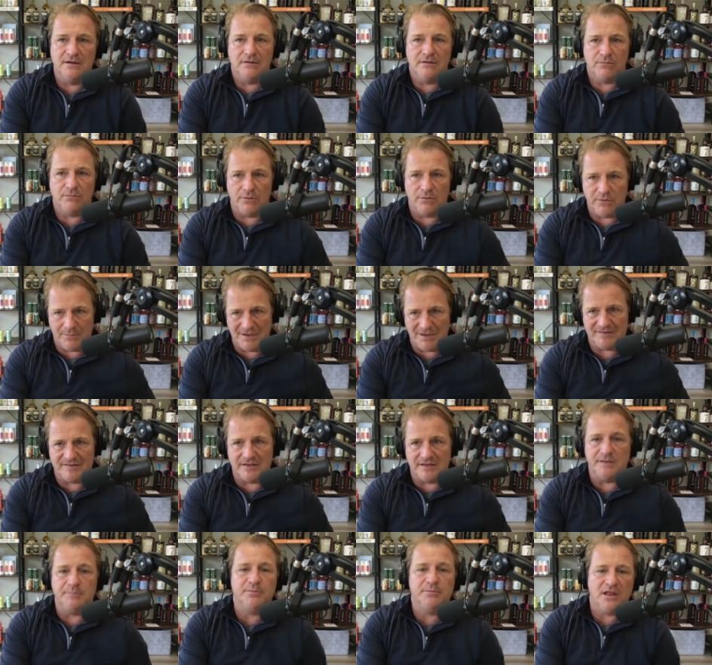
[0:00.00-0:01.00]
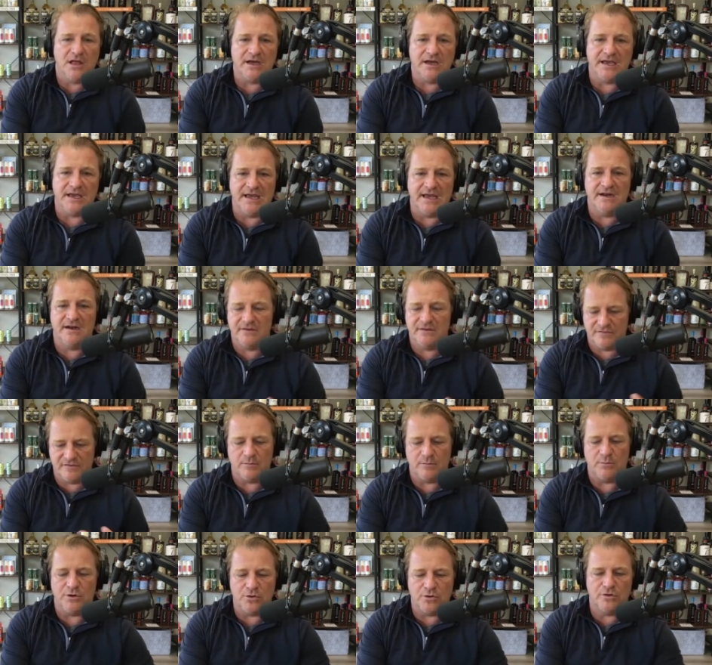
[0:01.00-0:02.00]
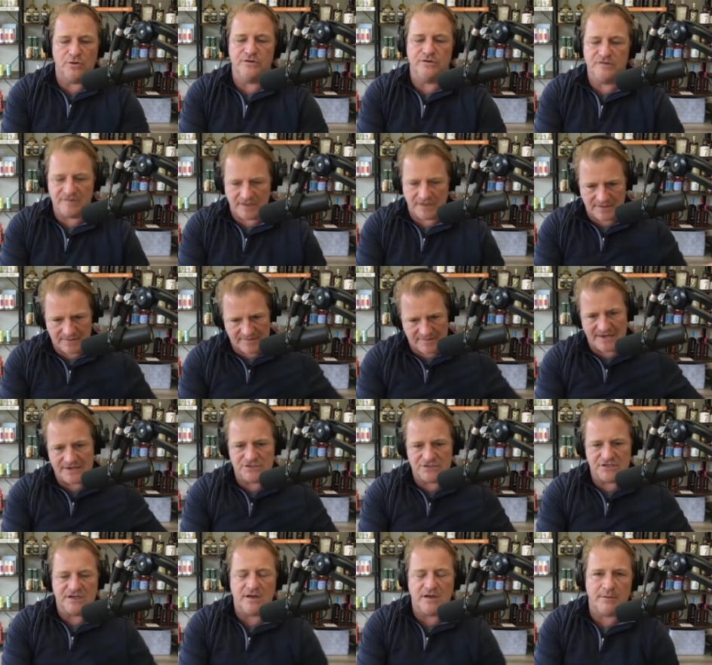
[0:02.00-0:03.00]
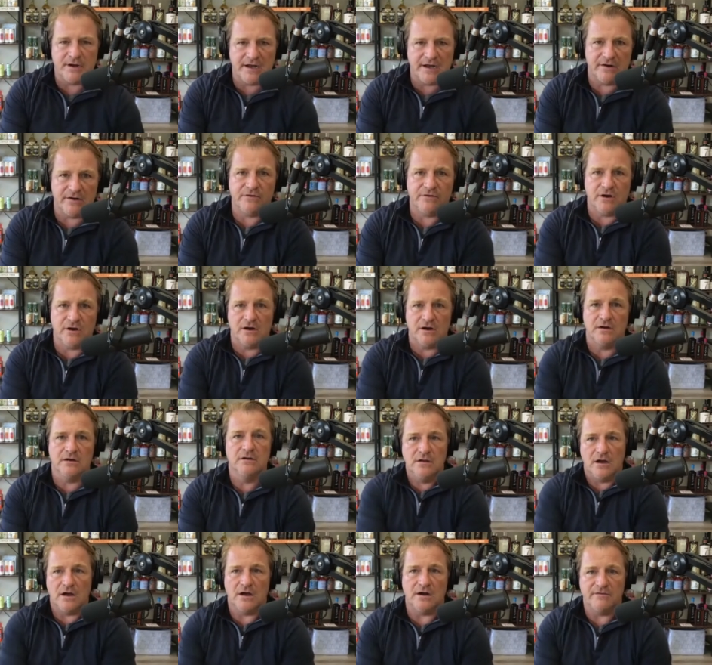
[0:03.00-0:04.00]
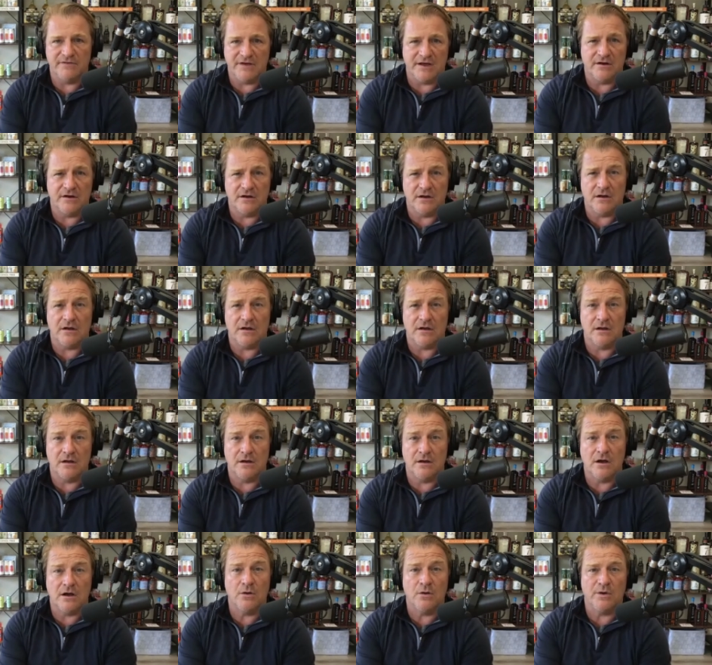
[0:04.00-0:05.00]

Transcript: where we basically right. plug in and if someone orders then it's actually coming out of our out of our, uh, our